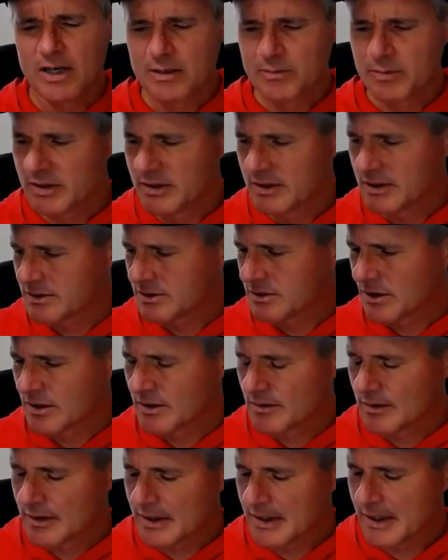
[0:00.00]
I'm gonna
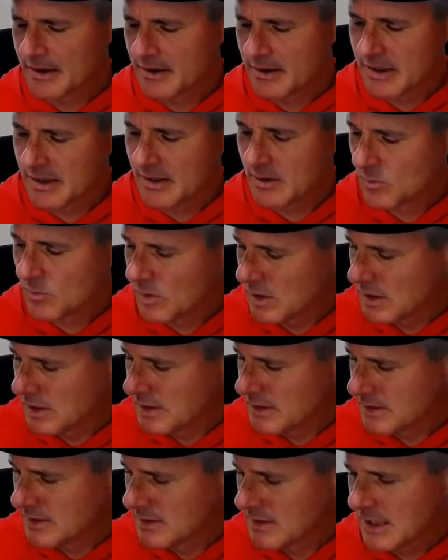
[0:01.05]
start carrying
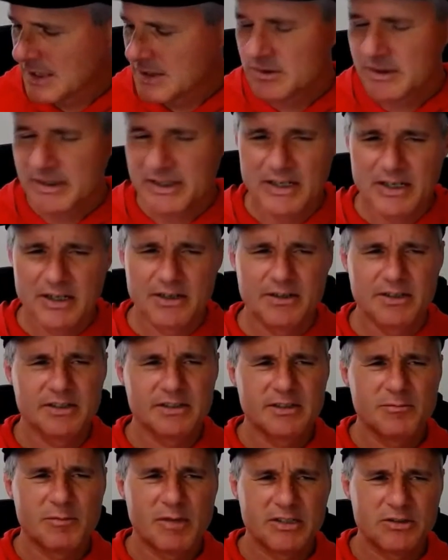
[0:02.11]
one. I usually carry
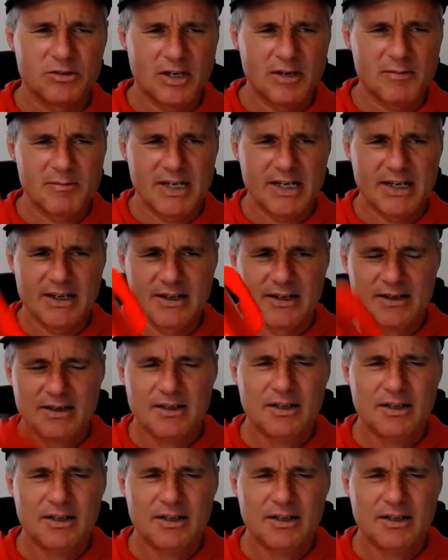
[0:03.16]
this in my drop bag.